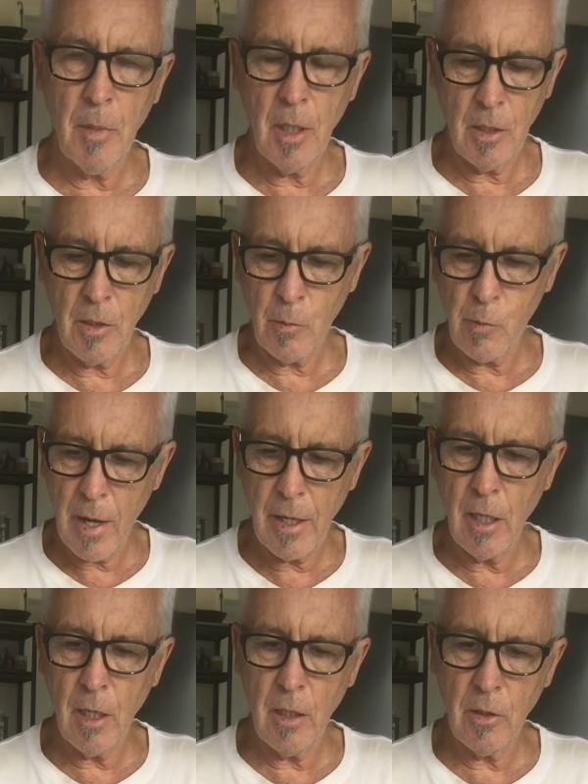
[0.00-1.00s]
It's
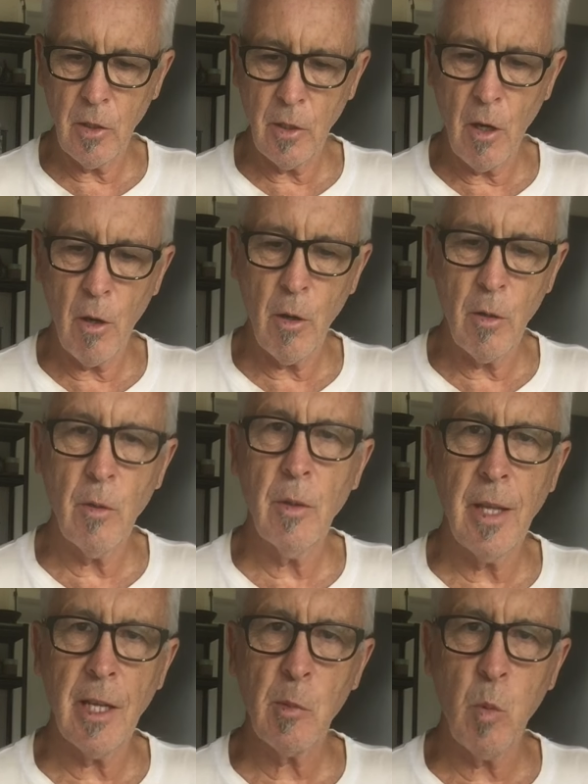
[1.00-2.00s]
ready to go
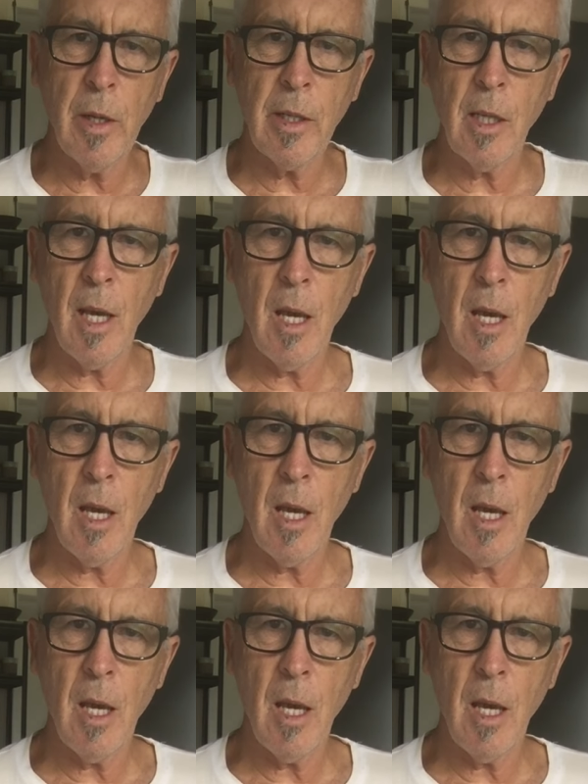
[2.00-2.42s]
next week,